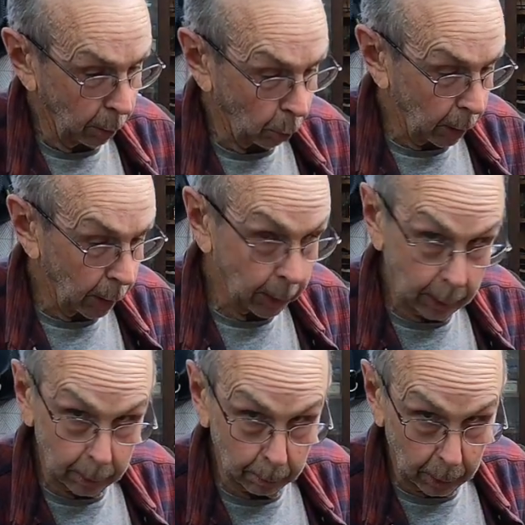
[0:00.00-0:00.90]
it one,
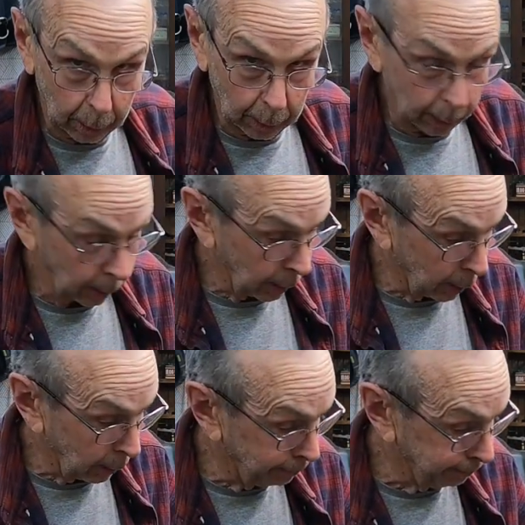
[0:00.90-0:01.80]
some call it the other.
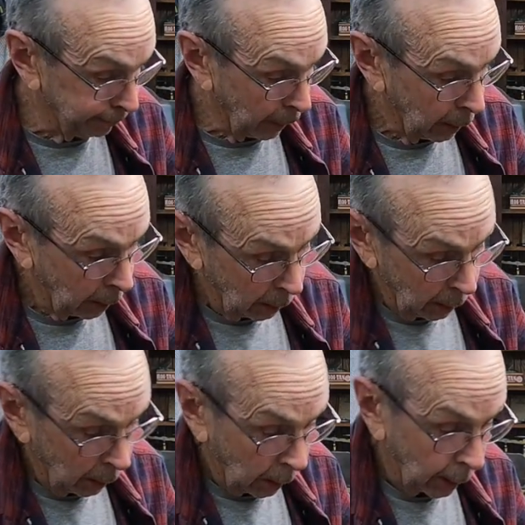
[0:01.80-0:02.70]

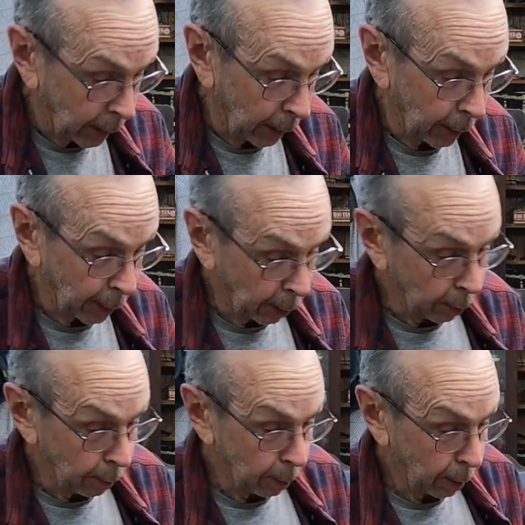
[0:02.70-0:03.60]
It's got a
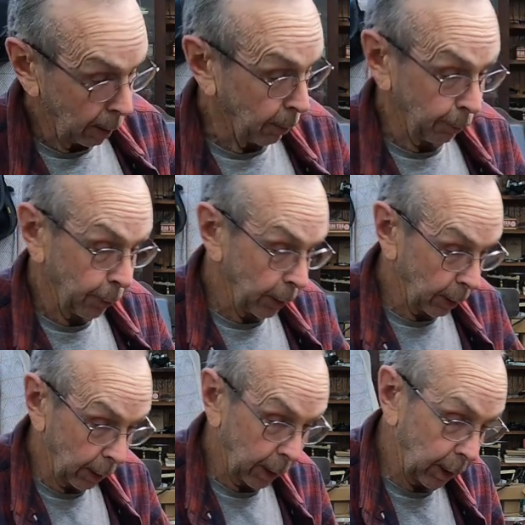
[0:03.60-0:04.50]
screw up front,
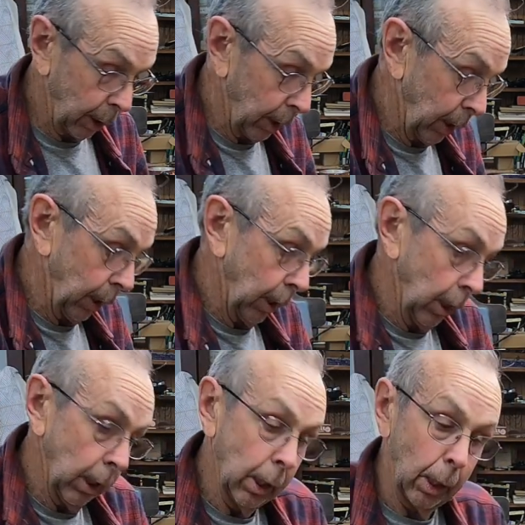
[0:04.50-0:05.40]

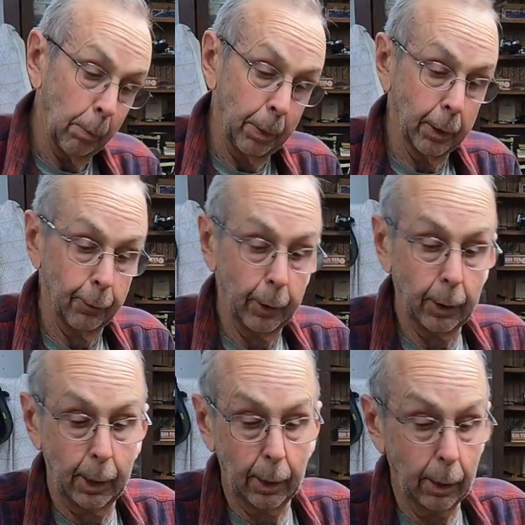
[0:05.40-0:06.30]
up in the front
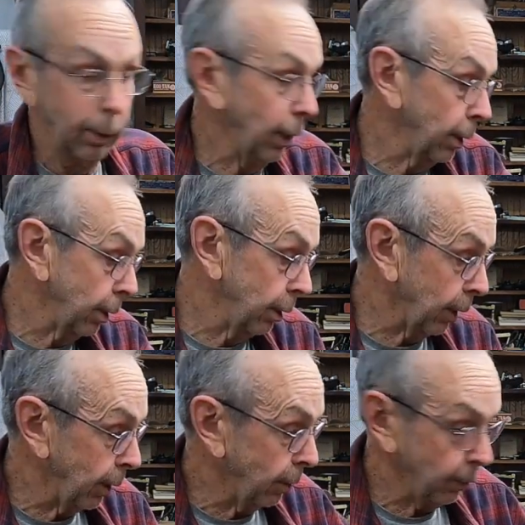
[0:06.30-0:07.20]
here I just took
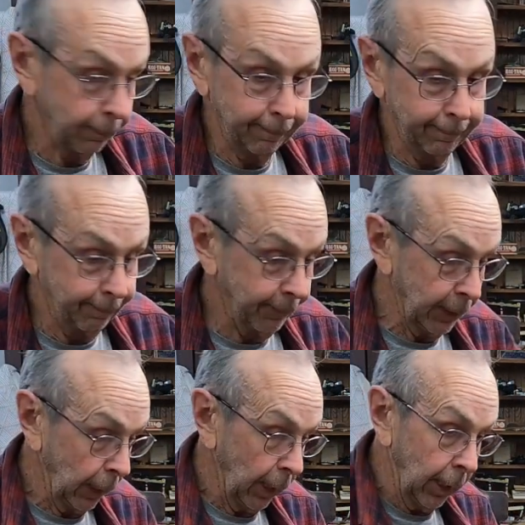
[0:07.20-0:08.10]
out.
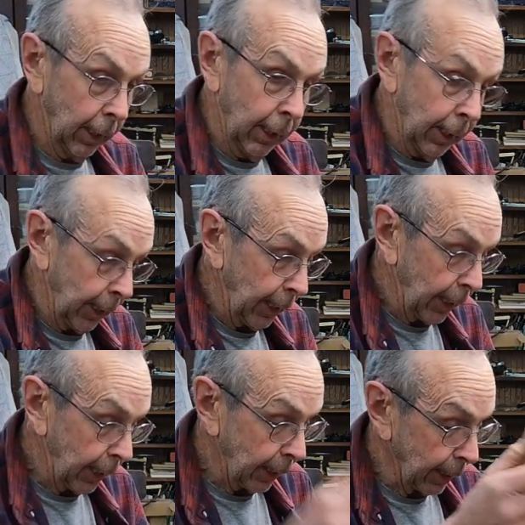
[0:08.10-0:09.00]

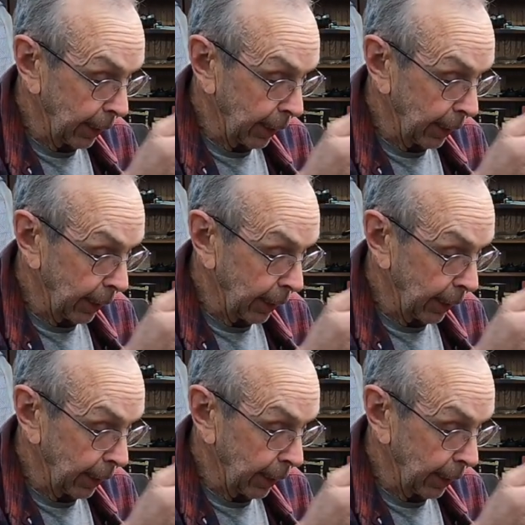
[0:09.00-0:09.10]
And then it